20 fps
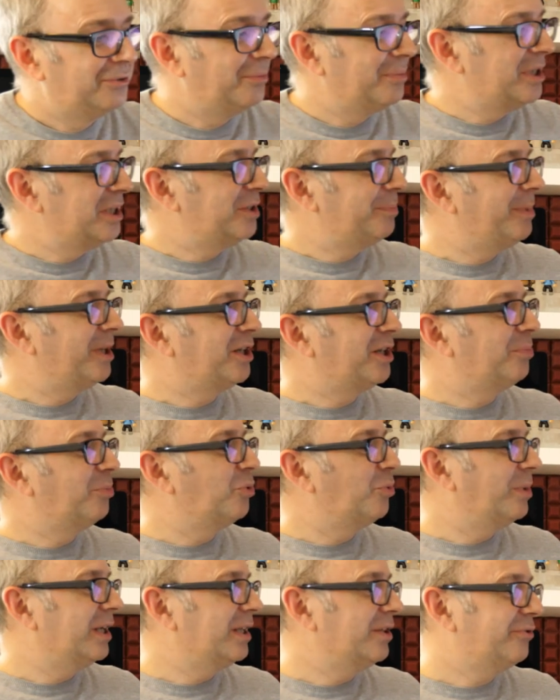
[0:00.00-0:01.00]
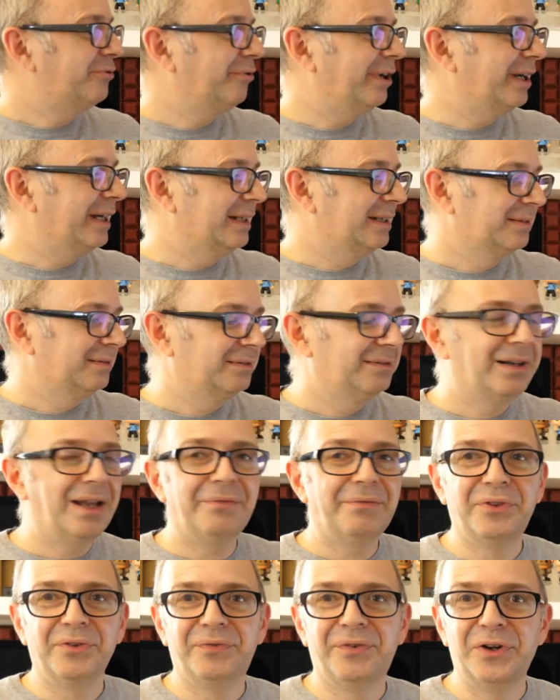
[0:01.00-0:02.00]
Despicable Me three.
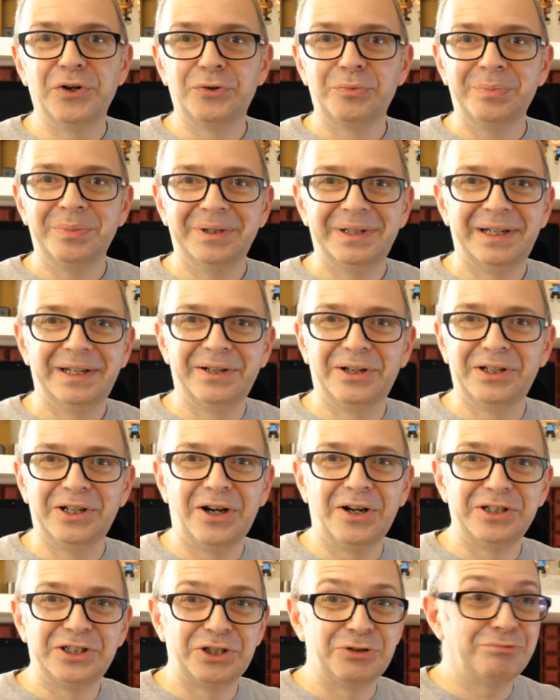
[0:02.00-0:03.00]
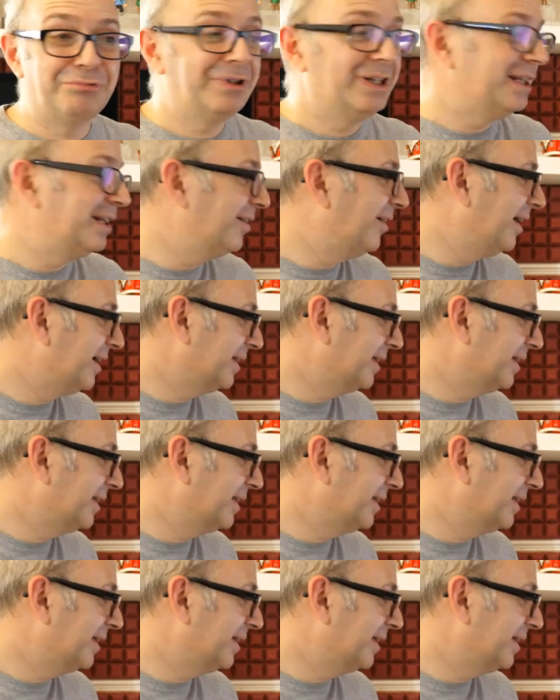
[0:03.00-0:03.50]
Love the film and I, I just really like